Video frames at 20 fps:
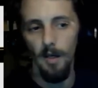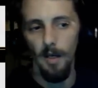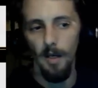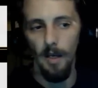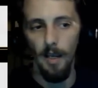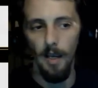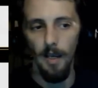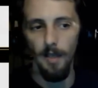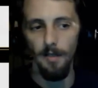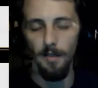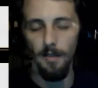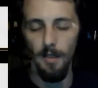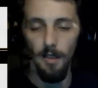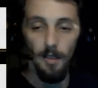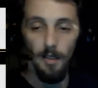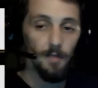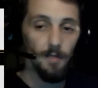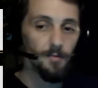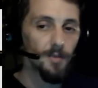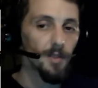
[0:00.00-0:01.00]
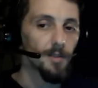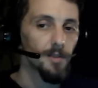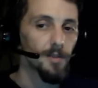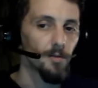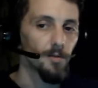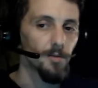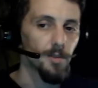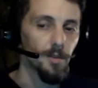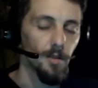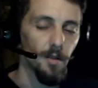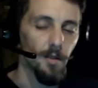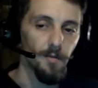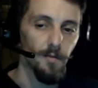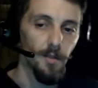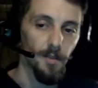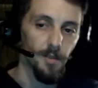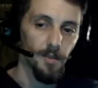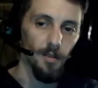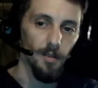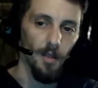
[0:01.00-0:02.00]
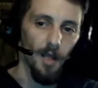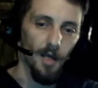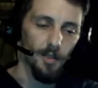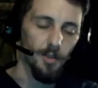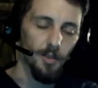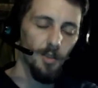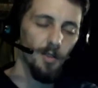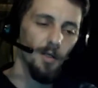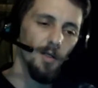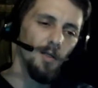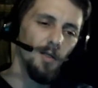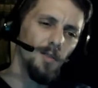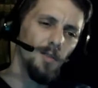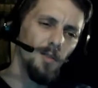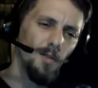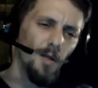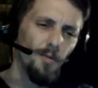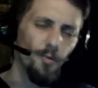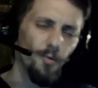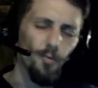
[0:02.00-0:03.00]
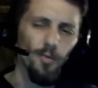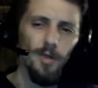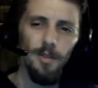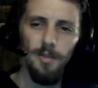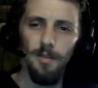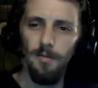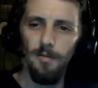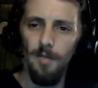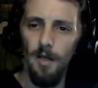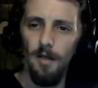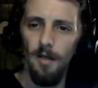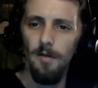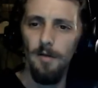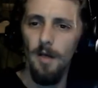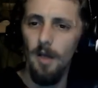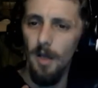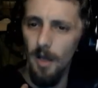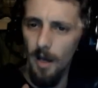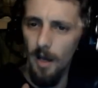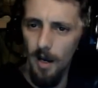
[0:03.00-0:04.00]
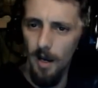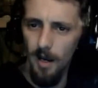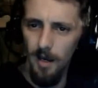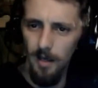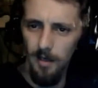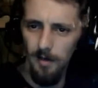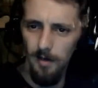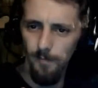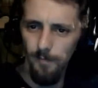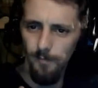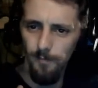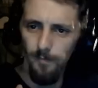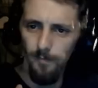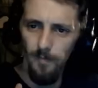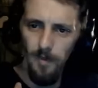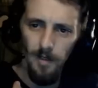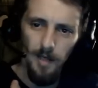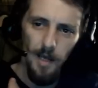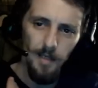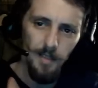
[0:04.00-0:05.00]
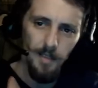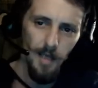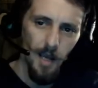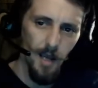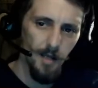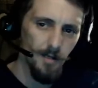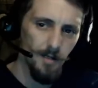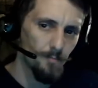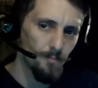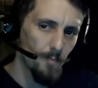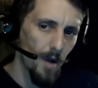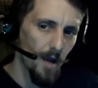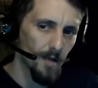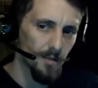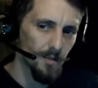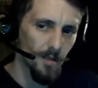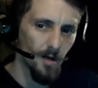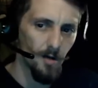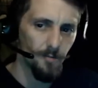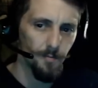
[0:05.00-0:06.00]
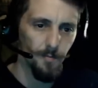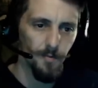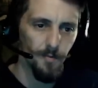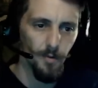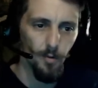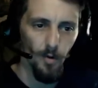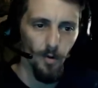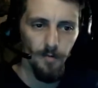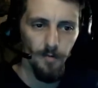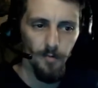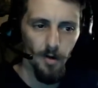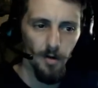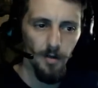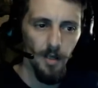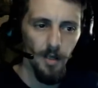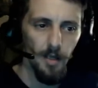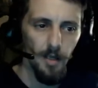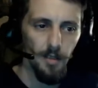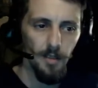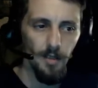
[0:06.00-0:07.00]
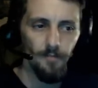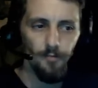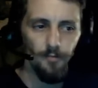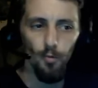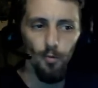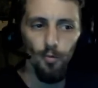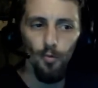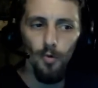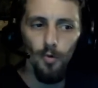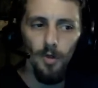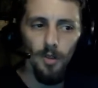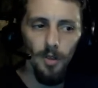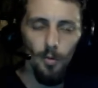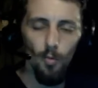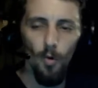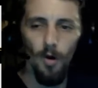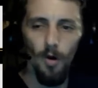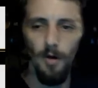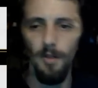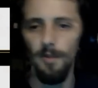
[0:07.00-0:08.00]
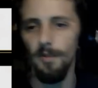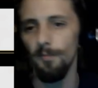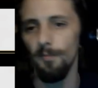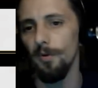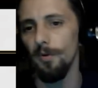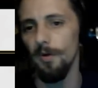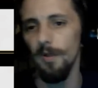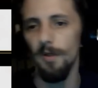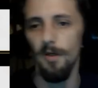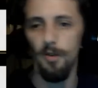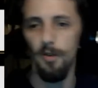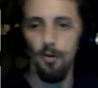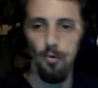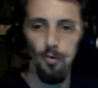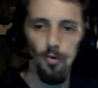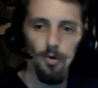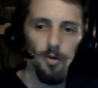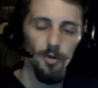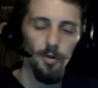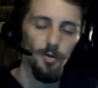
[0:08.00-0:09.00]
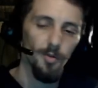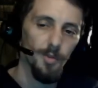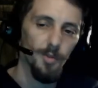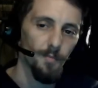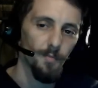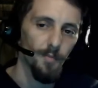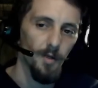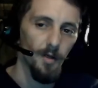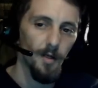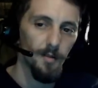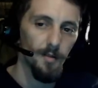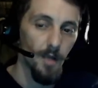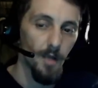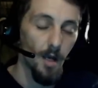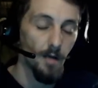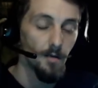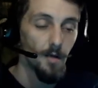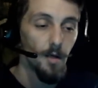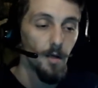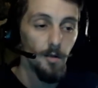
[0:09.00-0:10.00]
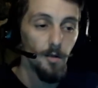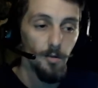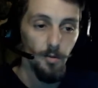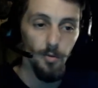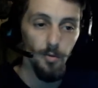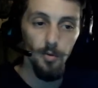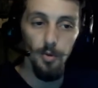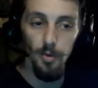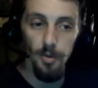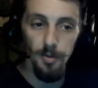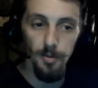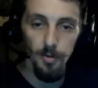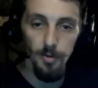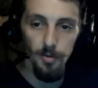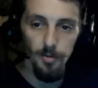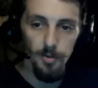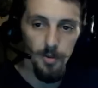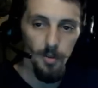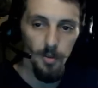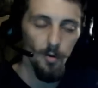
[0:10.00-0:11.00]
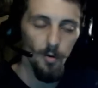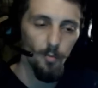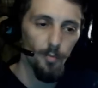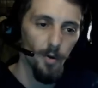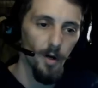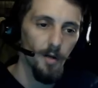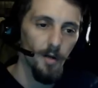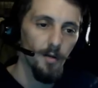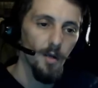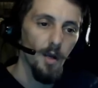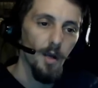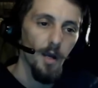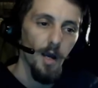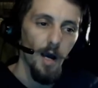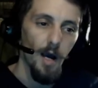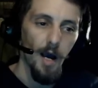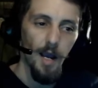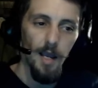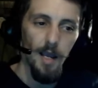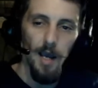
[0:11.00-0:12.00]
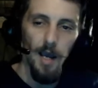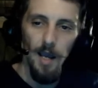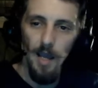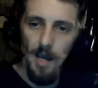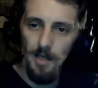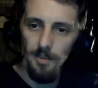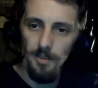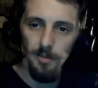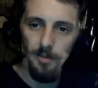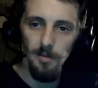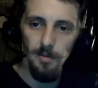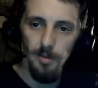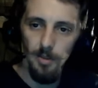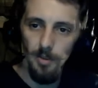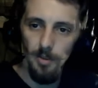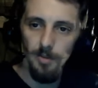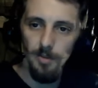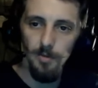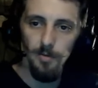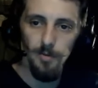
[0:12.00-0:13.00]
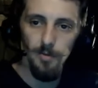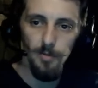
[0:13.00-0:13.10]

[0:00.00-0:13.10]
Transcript: and it gives us the selection, and it's another reason that I kind of backed off of the Graveyard Hate. If you really wanted to put in a Crook or something like that, you could do so, but I actually just